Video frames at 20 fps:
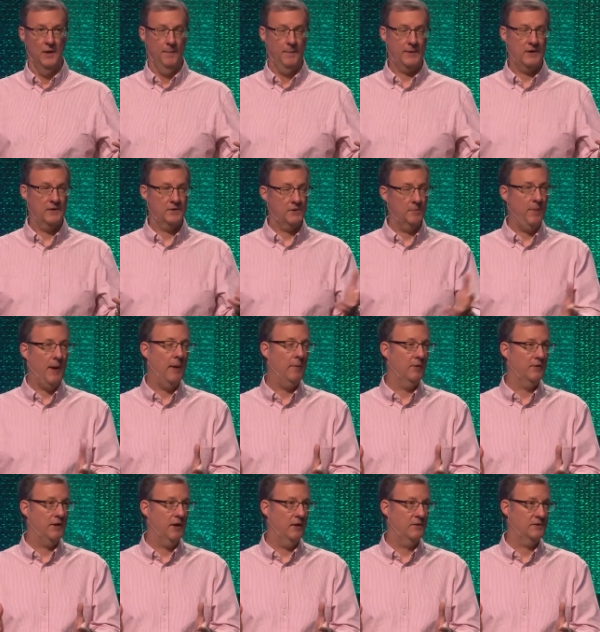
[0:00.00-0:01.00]
because the Bible
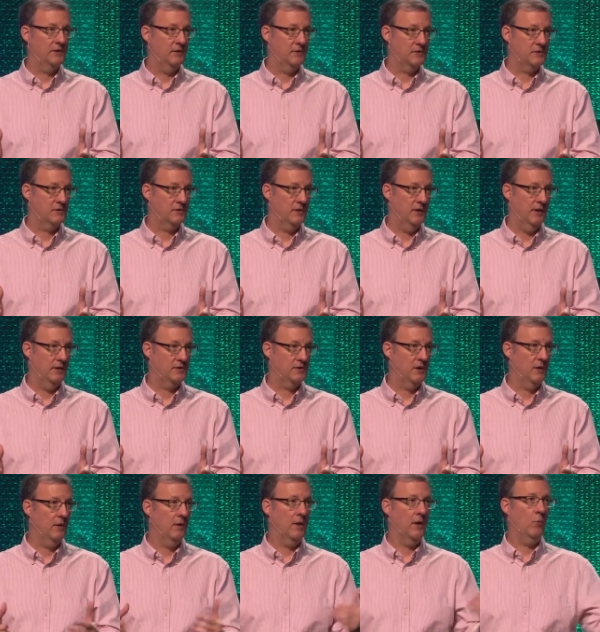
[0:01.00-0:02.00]
tells us this.
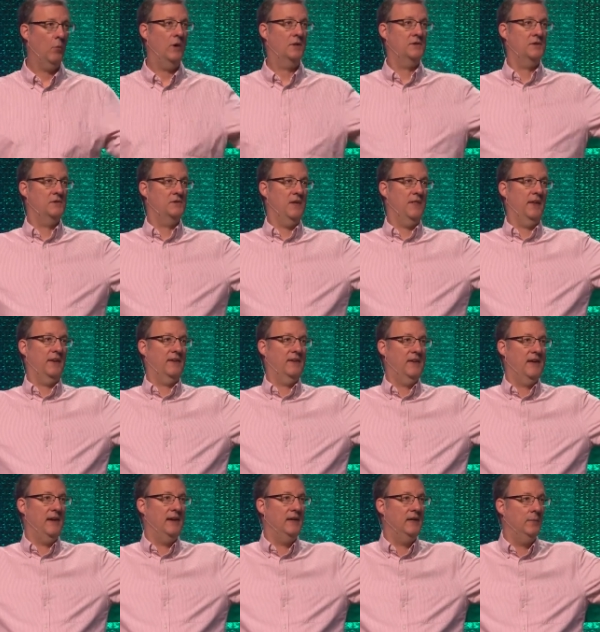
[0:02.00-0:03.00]
He wants to see the
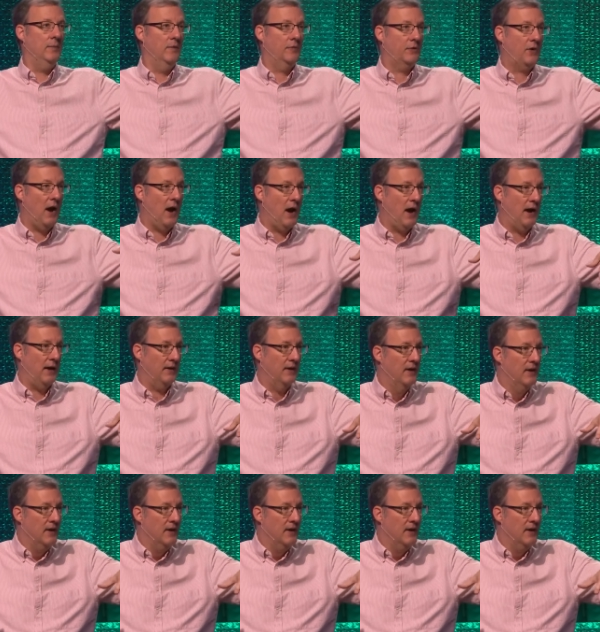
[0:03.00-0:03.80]
kingdom of God